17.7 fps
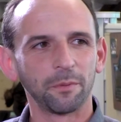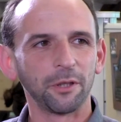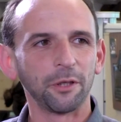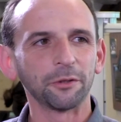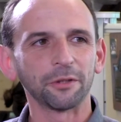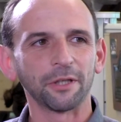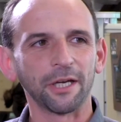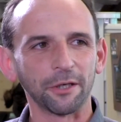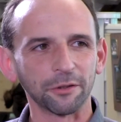
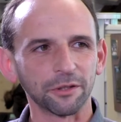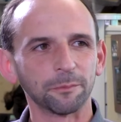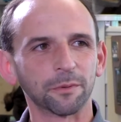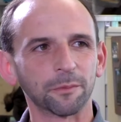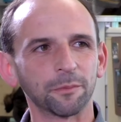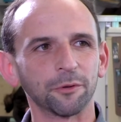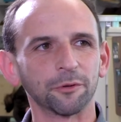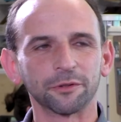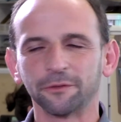Alto Housing
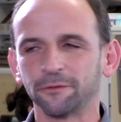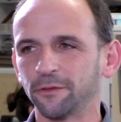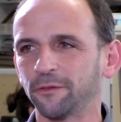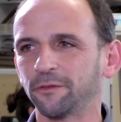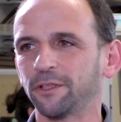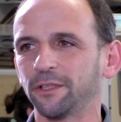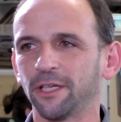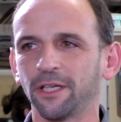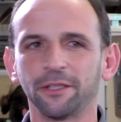proposed a
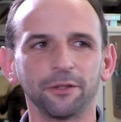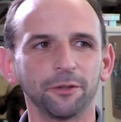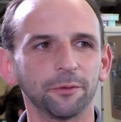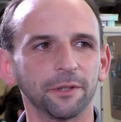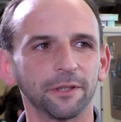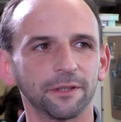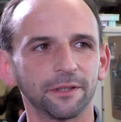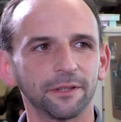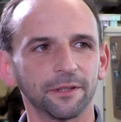
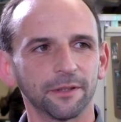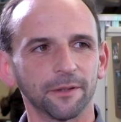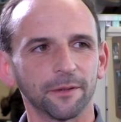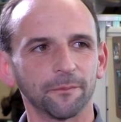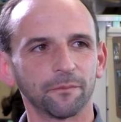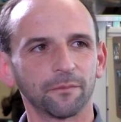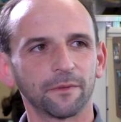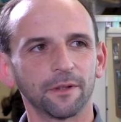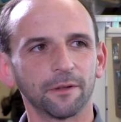59-unit
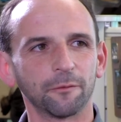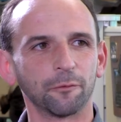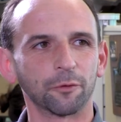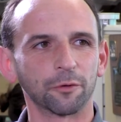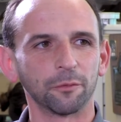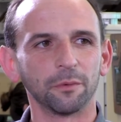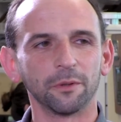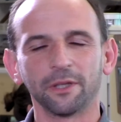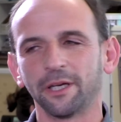
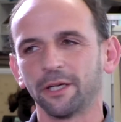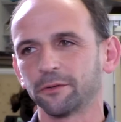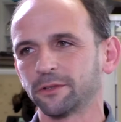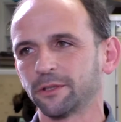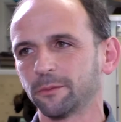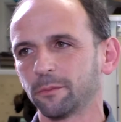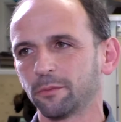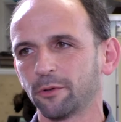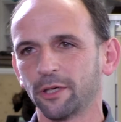affordable
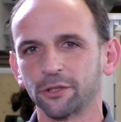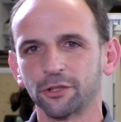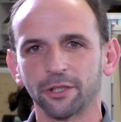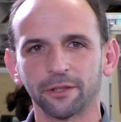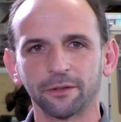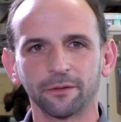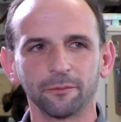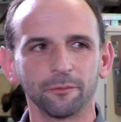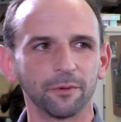housing
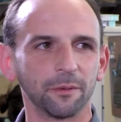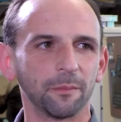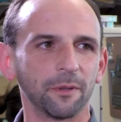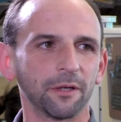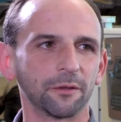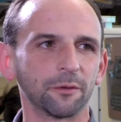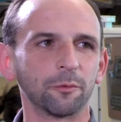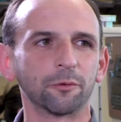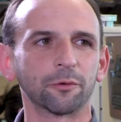project with
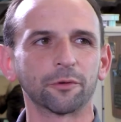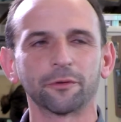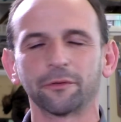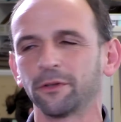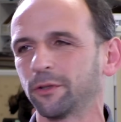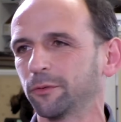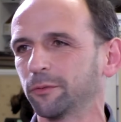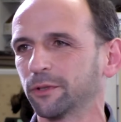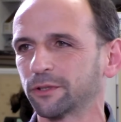about a quarter
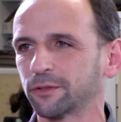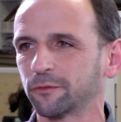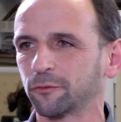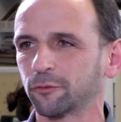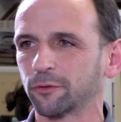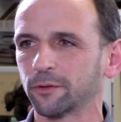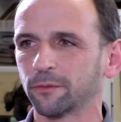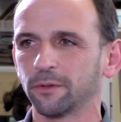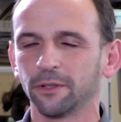of the units
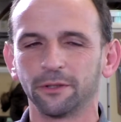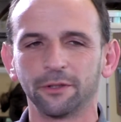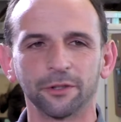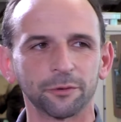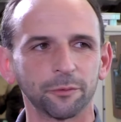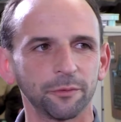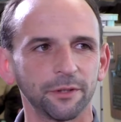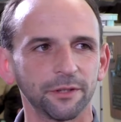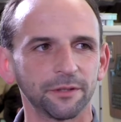for
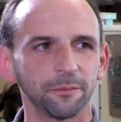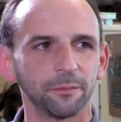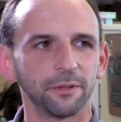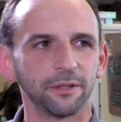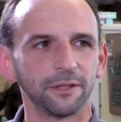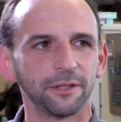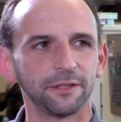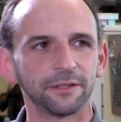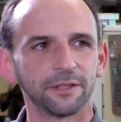adults with
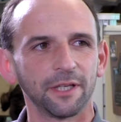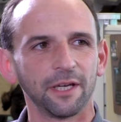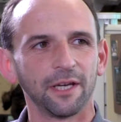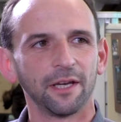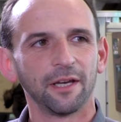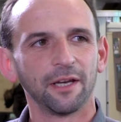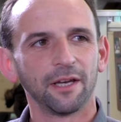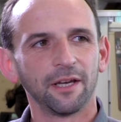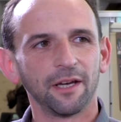disabilities.
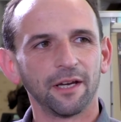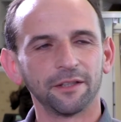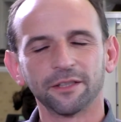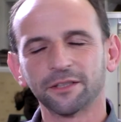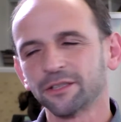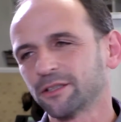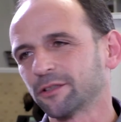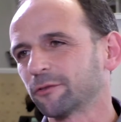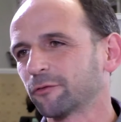Mm-hmm. And
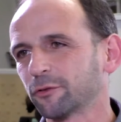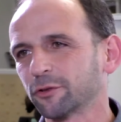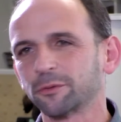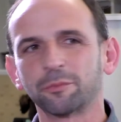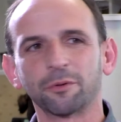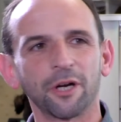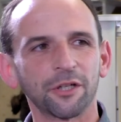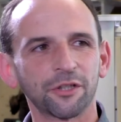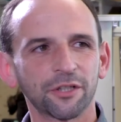this is their
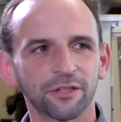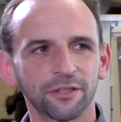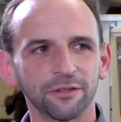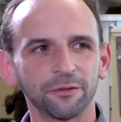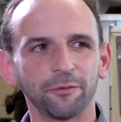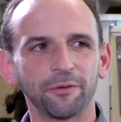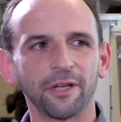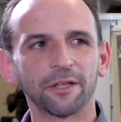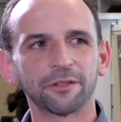first project
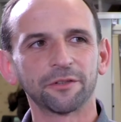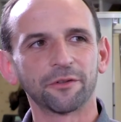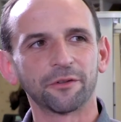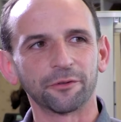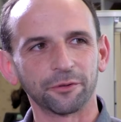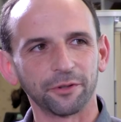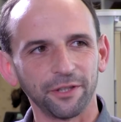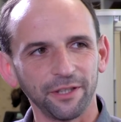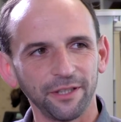since
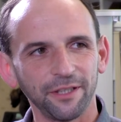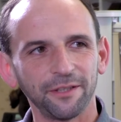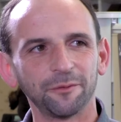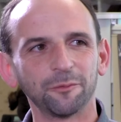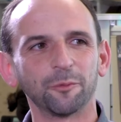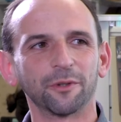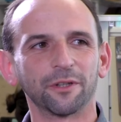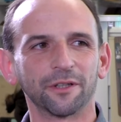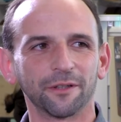
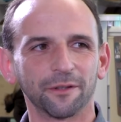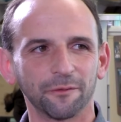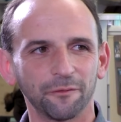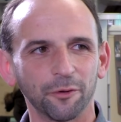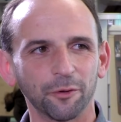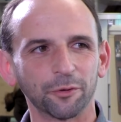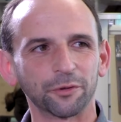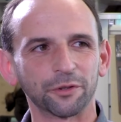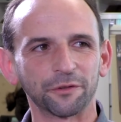2013, where
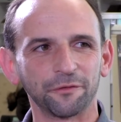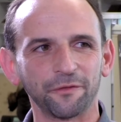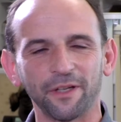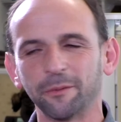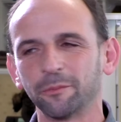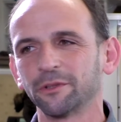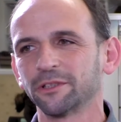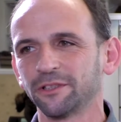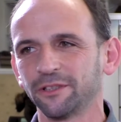voters
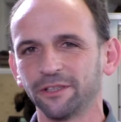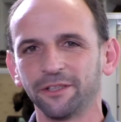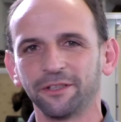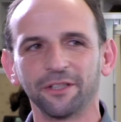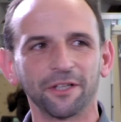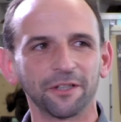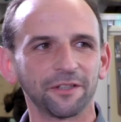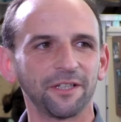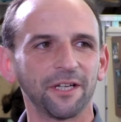famously
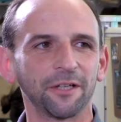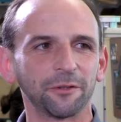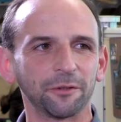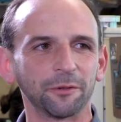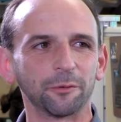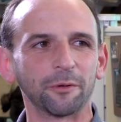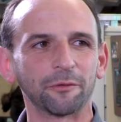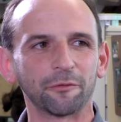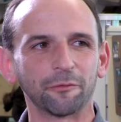knocked down
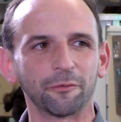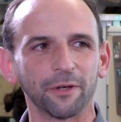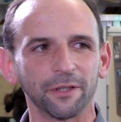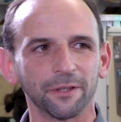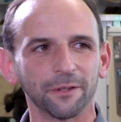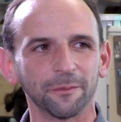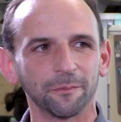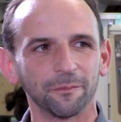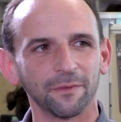in a
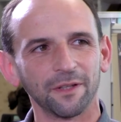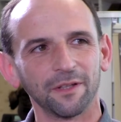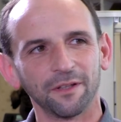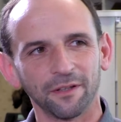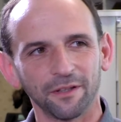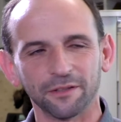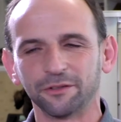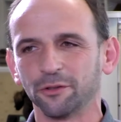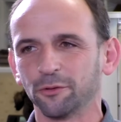referendum
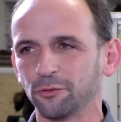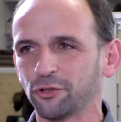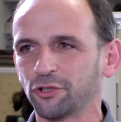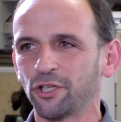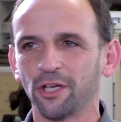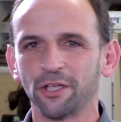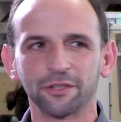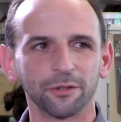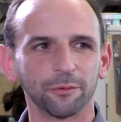a zone
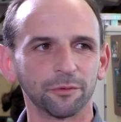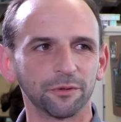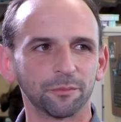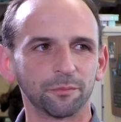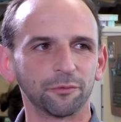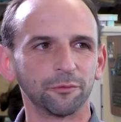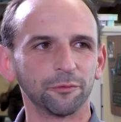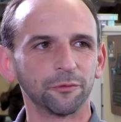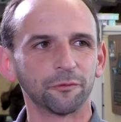change that was
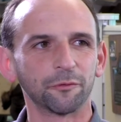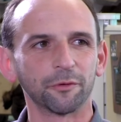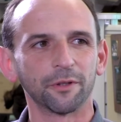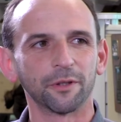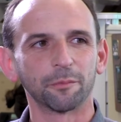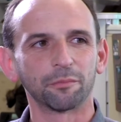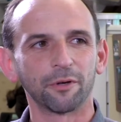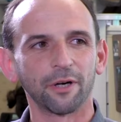approved for their